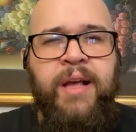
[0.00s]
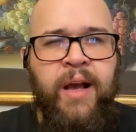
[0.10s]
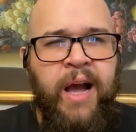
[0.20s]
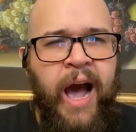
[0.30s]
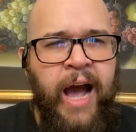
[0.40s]

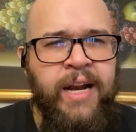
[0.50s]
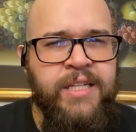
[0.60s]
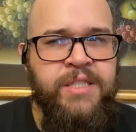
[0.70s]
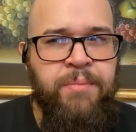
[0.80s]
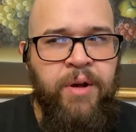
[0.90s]
it kind of
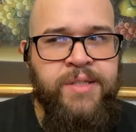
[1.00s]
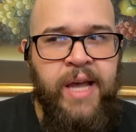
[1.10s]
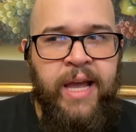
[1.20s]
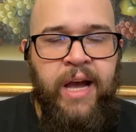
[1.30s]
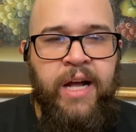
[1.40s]
smells
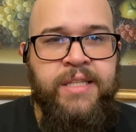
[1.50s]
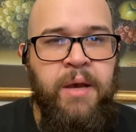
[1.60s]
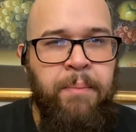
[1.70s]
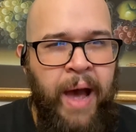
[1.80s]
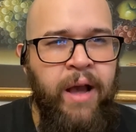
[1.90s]
like a
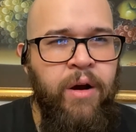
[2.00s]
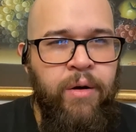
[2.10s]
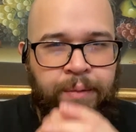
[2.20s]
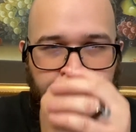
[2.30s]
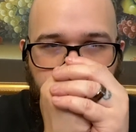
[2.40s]

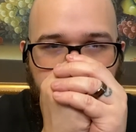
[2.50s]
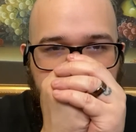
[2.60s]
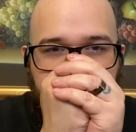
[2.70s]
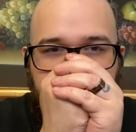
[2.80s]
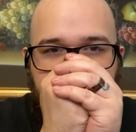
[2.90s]
tobacco.
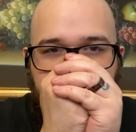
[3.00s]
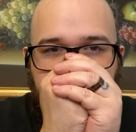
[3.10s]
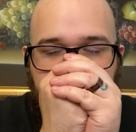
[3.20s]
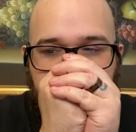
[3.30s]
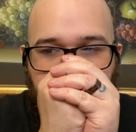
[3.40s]

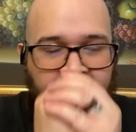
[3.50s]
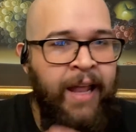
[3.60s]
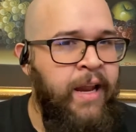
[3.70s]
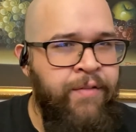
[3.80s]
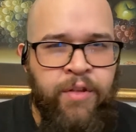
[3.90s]

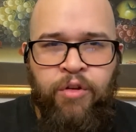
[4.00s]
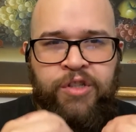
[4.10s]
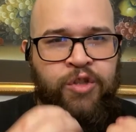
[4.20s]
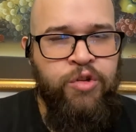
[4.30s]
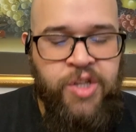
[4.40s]
And even though
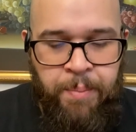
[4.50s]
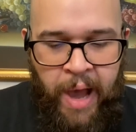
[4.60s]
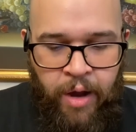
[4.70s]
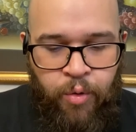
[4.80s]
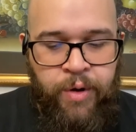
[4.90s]
there's no
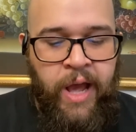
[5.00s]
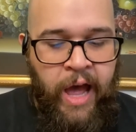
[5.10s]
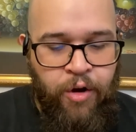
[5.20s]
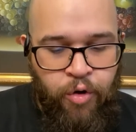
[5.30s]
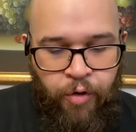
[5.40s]
tobacco in it, I
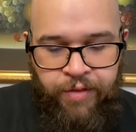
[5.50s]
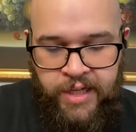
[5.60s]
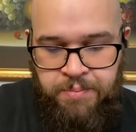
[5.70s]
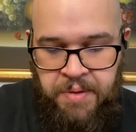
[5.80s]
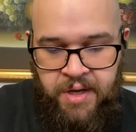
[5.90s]
don't know if
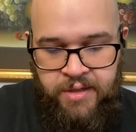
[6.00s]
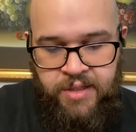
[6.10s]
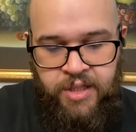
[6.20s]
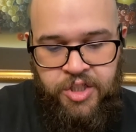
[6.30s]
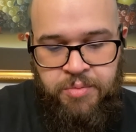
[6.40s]
that's because
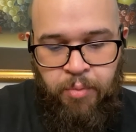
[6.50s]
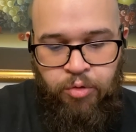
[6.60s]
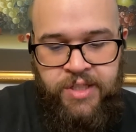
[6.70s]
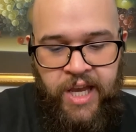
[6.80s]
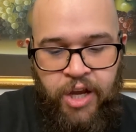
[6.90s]
of the
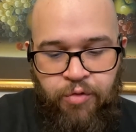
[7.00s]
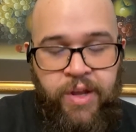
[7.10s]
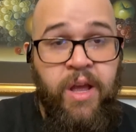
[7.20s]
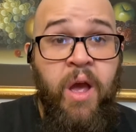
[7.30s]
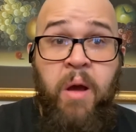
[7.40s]
smoked
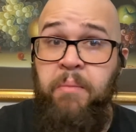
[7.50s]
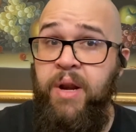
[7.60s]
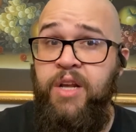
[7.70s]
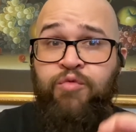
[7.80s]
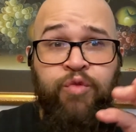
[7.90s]
hickory, but
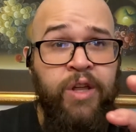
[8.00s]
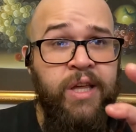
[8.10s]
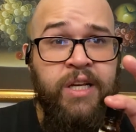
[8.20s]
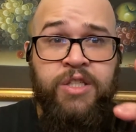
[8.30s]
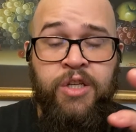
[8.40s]
it
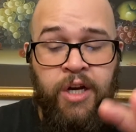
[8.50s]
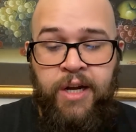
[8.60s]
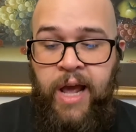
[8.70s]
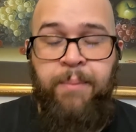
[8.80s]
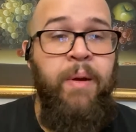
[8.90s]
really is
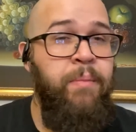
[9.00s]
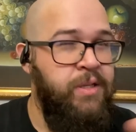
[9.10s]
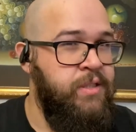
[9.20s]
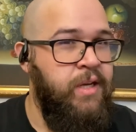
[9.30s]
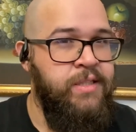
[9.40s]
good. And maybe
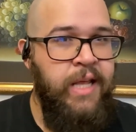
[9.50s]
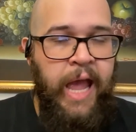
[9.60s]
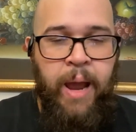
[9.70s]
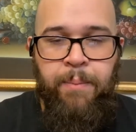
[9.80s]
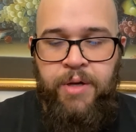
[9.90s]
it's because of
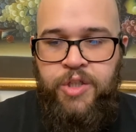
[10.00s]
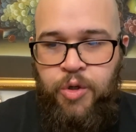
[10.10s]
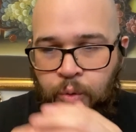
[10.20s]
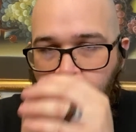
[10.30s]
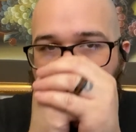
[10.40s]
the amber
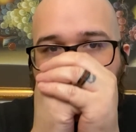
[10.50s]
too.